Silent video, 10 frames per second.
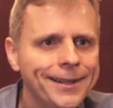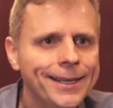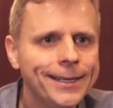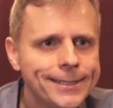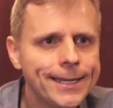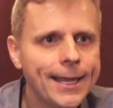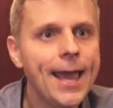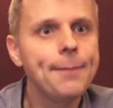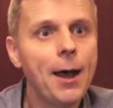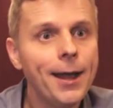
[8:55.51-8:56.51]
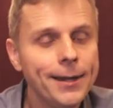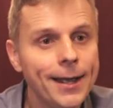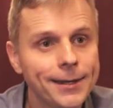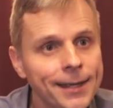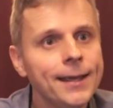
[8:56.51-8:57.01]
it can say, hey,
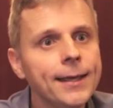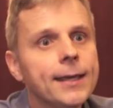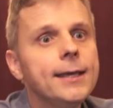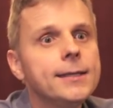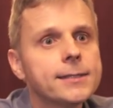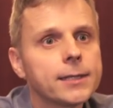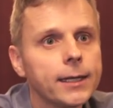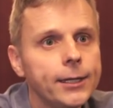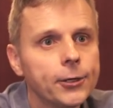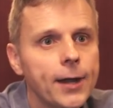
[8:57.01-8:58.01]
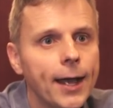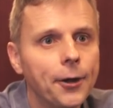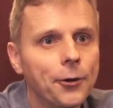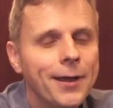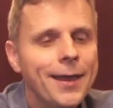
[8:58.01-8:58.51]
botnet, he's the leader
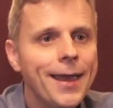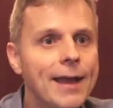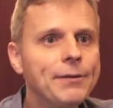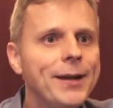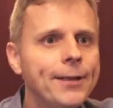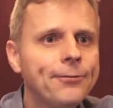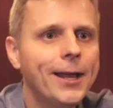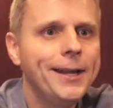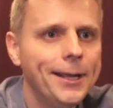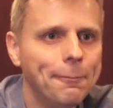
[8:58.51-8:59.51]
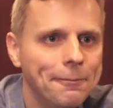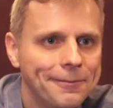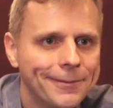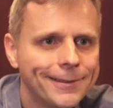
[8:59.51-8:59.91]
now. Everybody flood him.